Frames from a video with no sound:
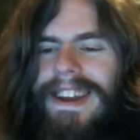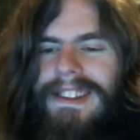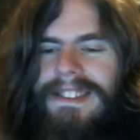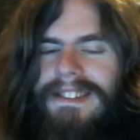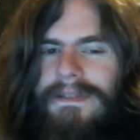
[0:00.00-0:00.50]

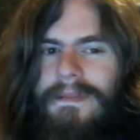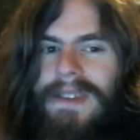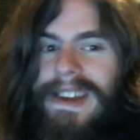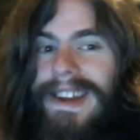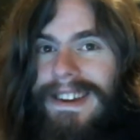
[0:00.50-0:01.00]
it's
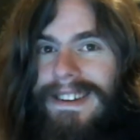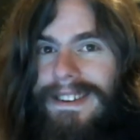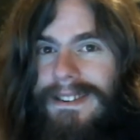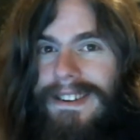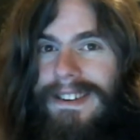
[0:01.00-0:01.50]
me
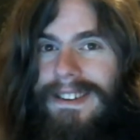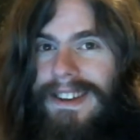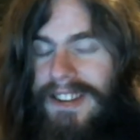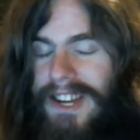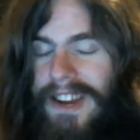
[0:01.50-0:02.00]

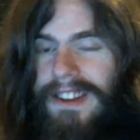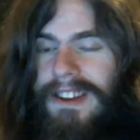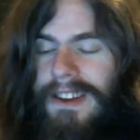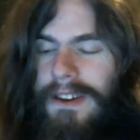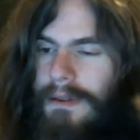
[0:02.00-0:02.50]

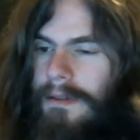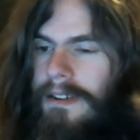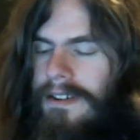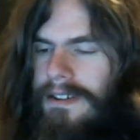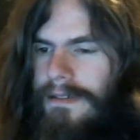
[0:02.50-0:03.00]
ejecting you
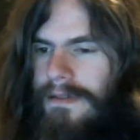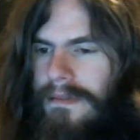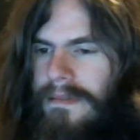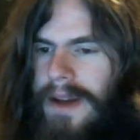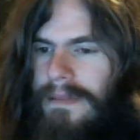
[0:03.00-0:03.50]

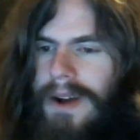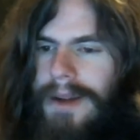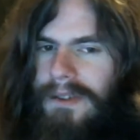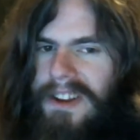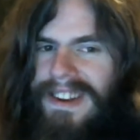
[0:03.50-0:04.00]
from my
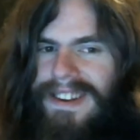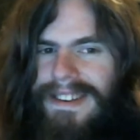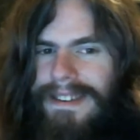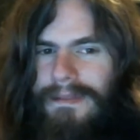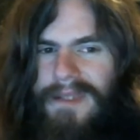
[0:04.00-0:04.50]
property
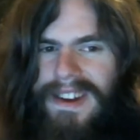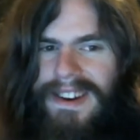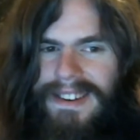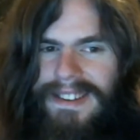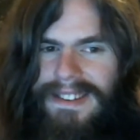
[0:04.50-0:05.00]

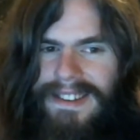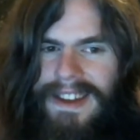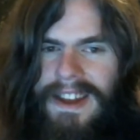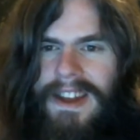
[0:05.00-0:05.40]
because